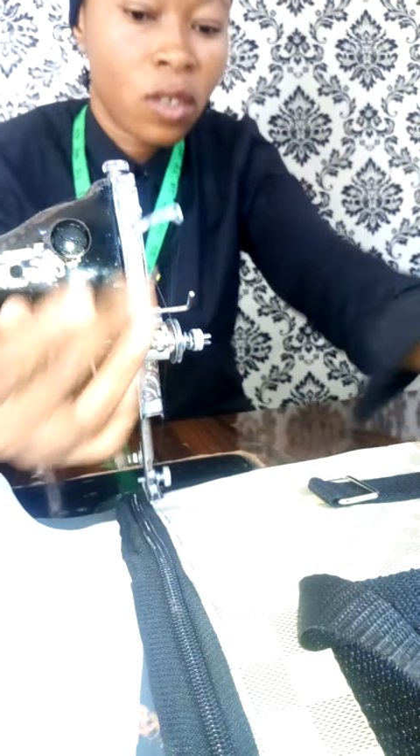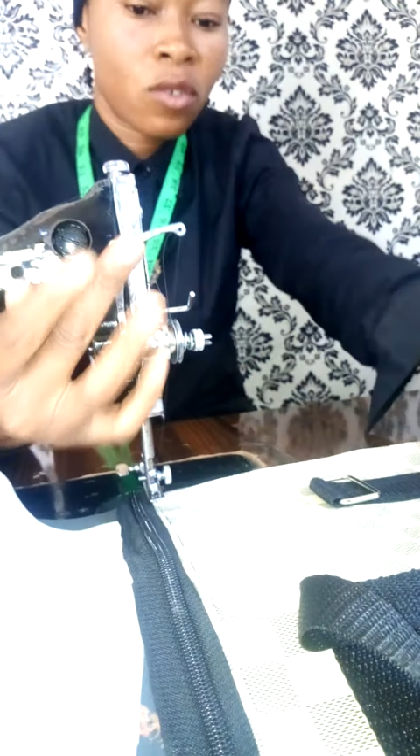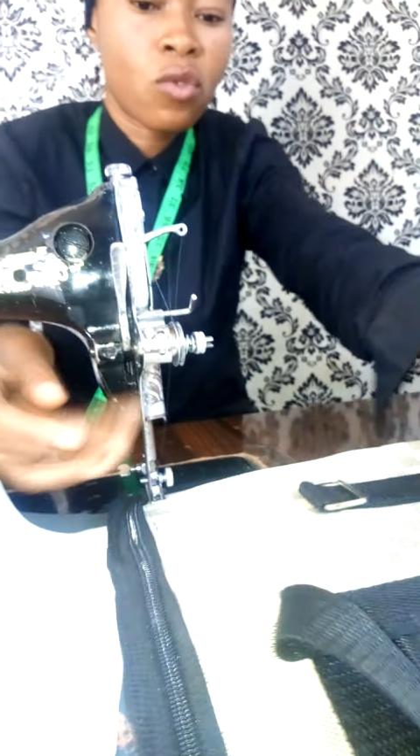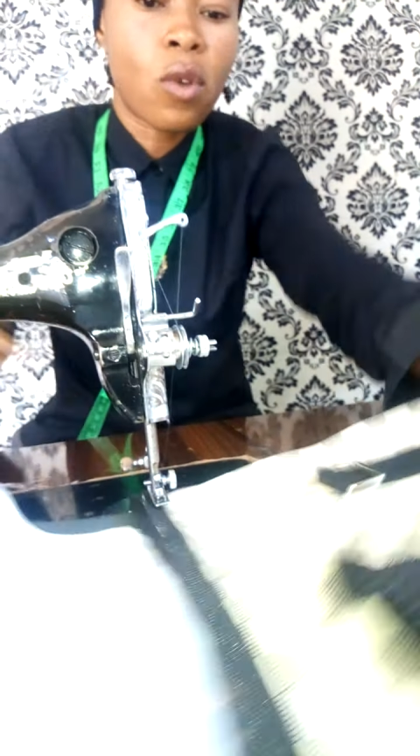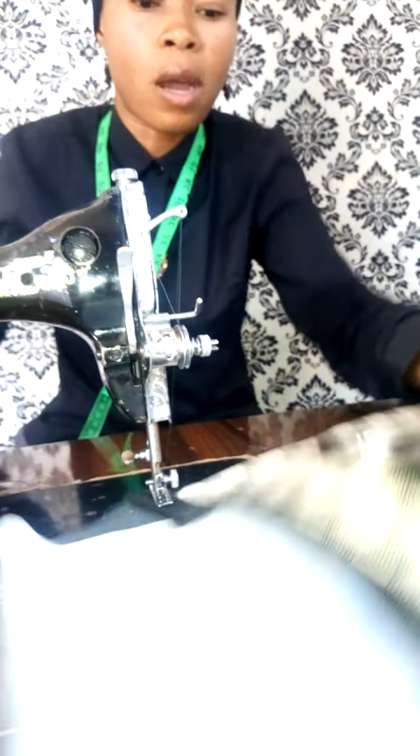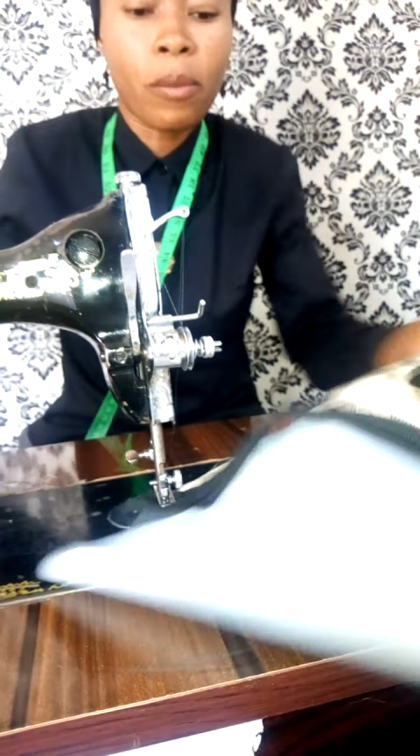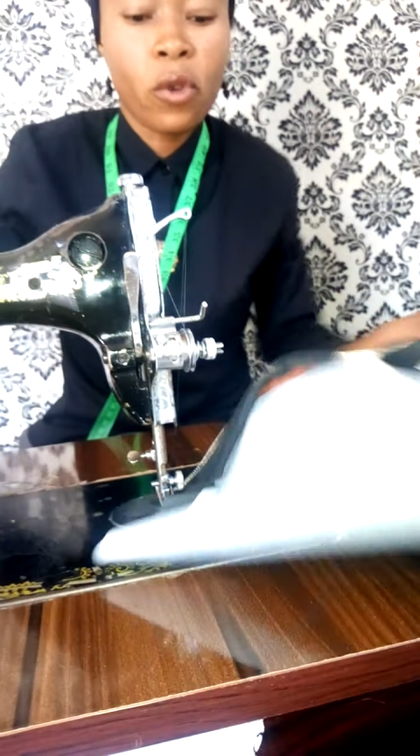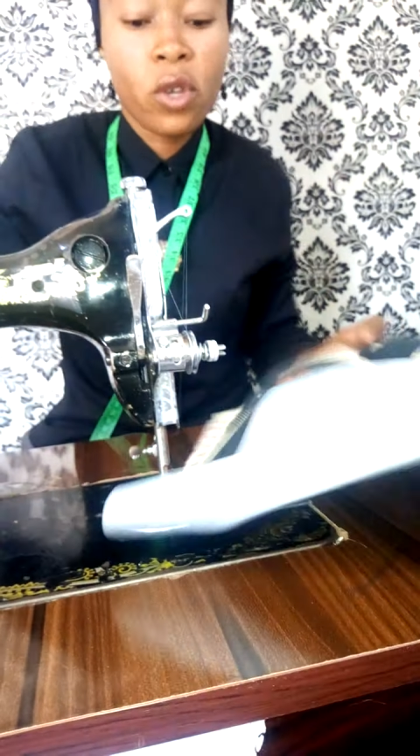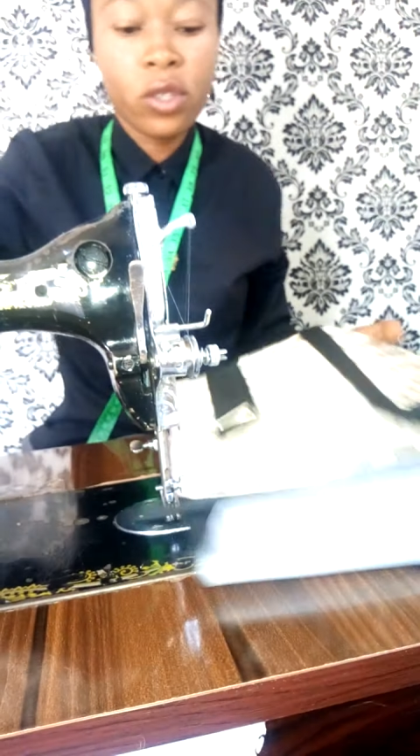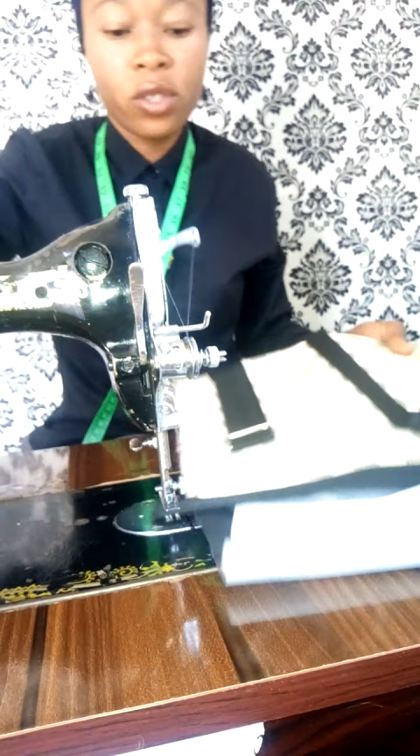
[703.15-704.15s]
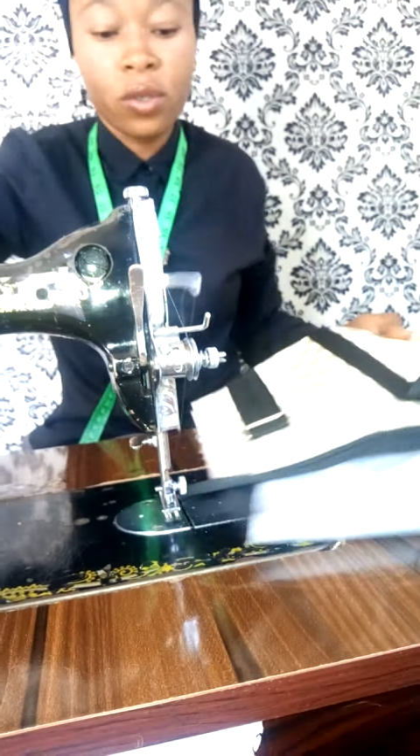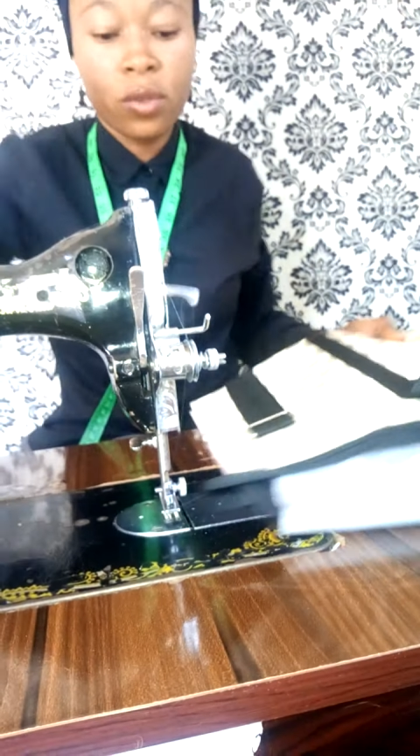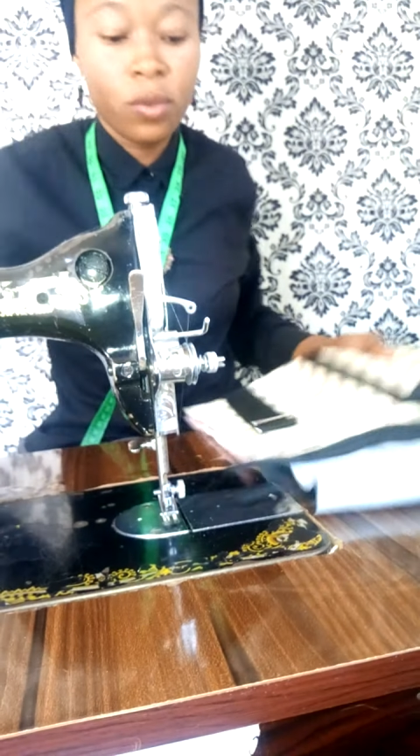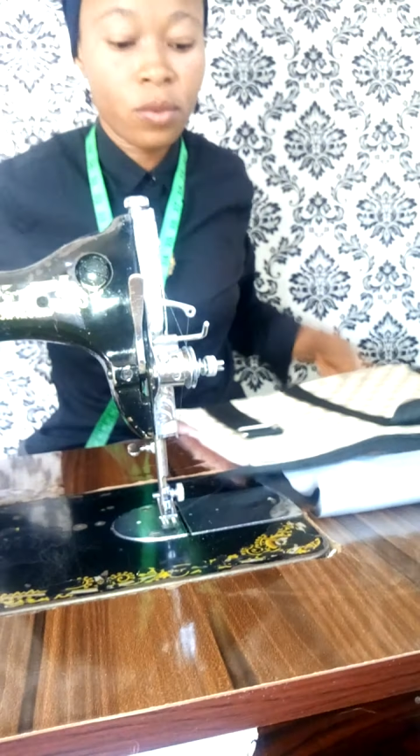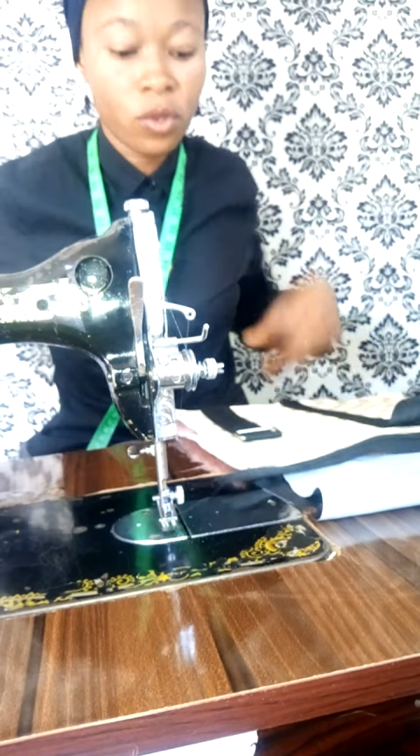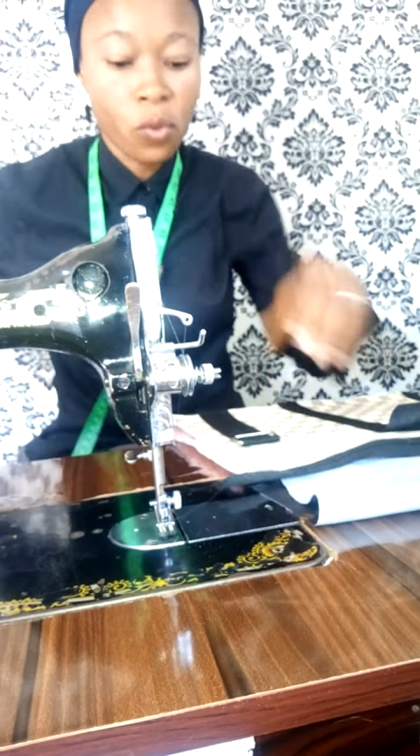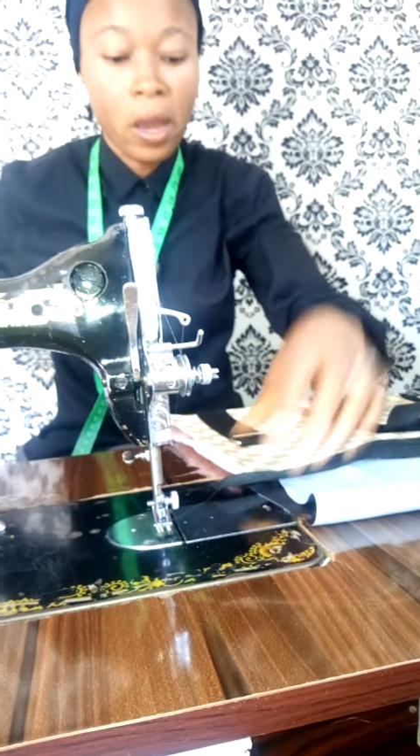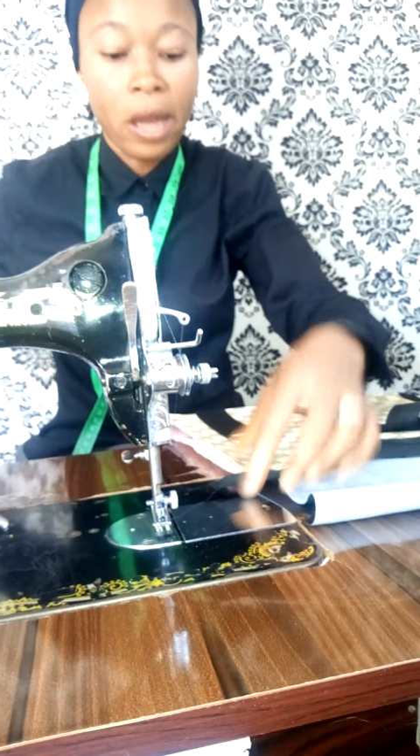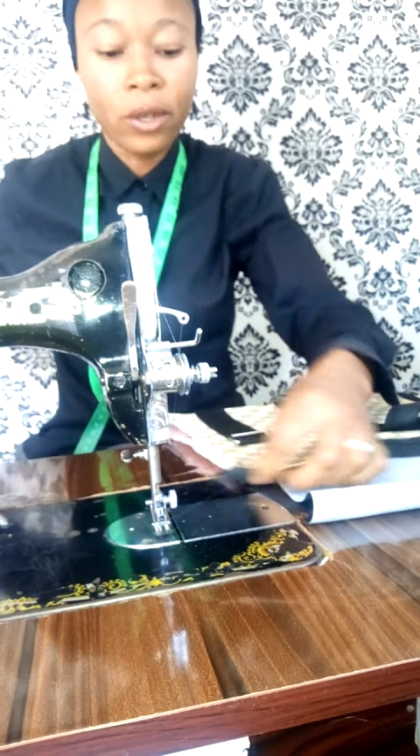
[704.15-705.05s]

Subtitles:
So I'm going to, so we are